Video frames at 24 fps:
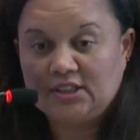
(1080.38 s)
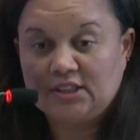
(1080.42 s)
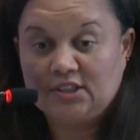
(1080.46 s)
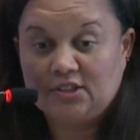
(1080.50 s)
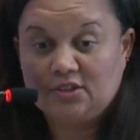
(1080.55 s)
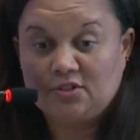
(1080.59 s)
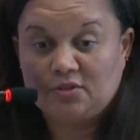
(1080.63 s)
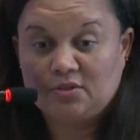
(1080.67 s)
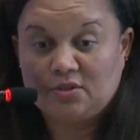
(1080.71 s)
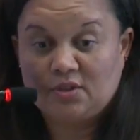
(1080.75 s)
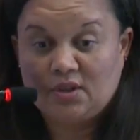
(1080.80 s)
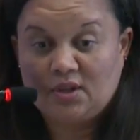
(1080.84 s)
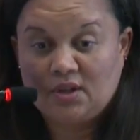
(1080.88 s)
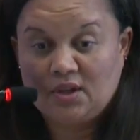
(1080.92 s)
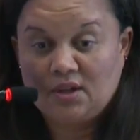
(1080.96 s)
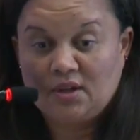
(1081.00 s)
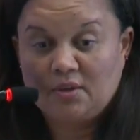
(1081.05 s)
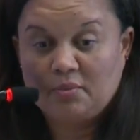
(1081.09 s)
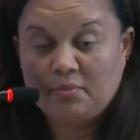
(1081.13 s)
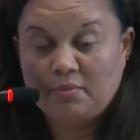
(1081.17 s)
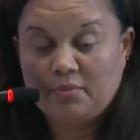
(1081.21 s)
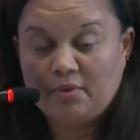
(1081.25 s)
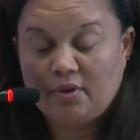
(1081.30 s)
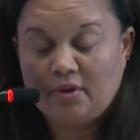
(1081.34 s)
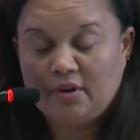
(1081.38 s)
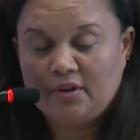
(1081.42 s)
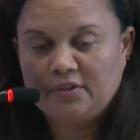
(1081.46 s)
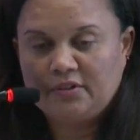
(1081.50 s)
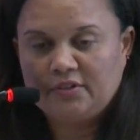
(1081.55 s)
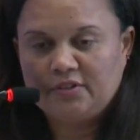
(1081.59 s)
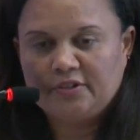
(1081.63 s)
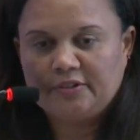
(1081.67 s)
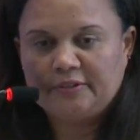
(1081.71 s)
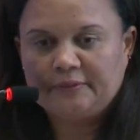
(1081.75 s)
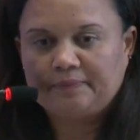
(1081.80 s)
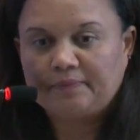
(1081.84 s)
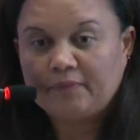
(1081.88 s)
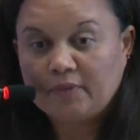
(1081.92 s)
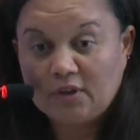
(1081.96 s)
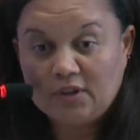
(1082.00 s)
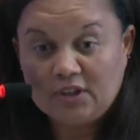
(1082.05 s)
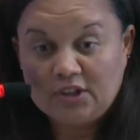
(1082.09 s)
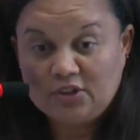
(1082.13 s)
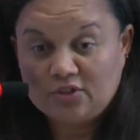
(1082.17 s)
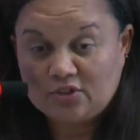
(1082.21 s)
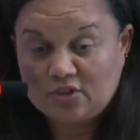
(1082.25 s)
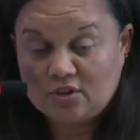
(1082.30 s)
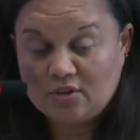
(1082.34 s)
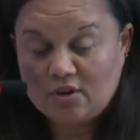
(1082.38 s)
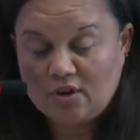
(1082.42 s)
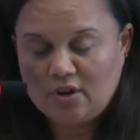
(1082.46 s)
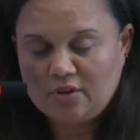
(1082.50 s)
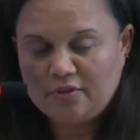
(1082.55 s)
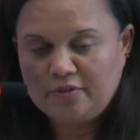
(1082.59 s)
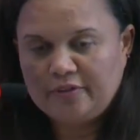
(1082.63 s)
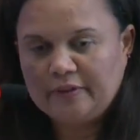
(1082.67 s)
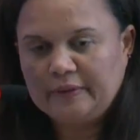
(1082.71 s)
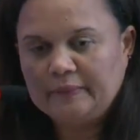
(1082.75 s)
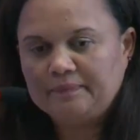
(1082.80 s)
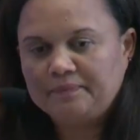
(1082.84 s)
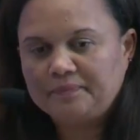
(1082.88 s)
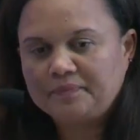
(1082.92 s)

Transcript: each branch, on each graph.